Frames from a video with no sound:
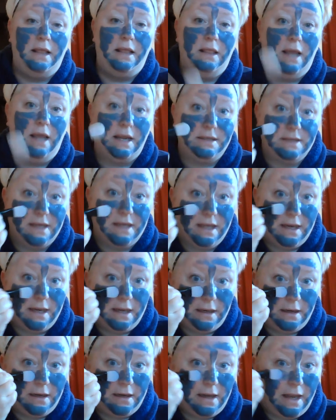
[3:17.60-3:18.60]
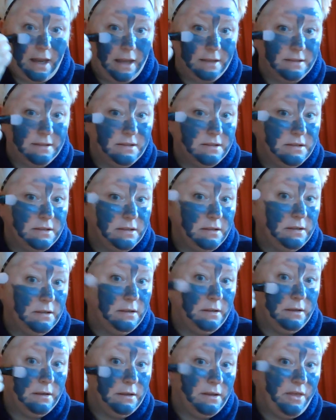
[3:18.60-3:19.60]
like to get it as
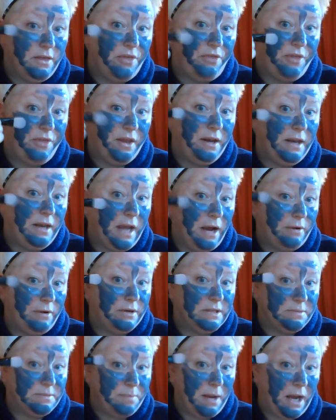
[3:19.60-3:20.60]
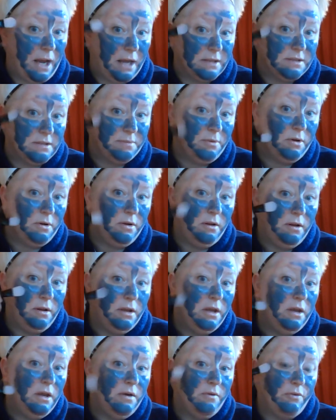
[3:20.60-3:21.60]
thinned out as possible
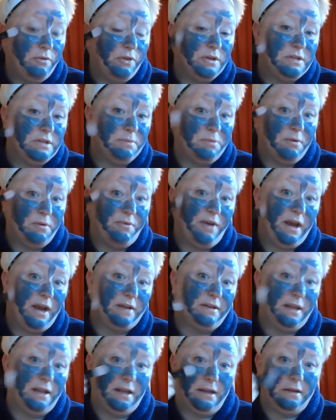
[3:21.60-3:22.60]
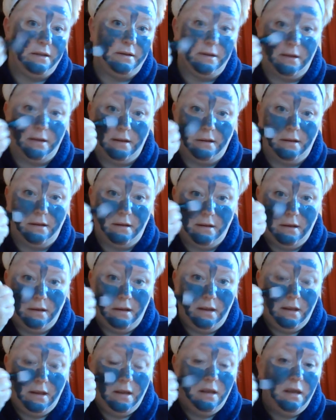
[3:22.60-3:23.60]
for the simple fact that
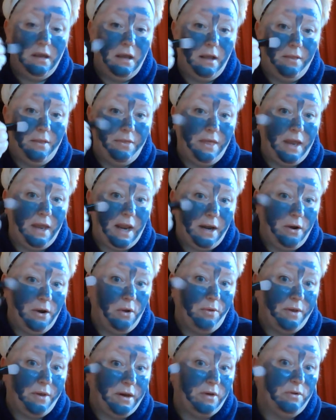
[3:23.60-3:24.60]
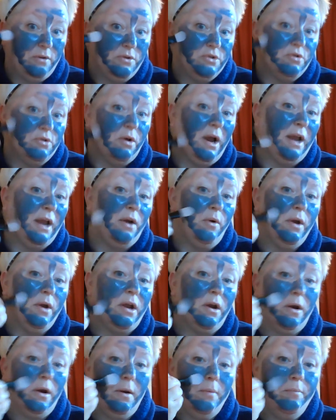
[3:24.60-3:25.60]
then I know that it'll dry
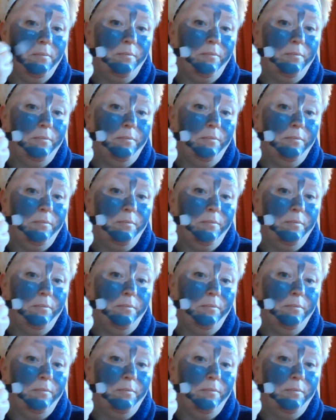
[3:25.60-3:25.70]
quicker.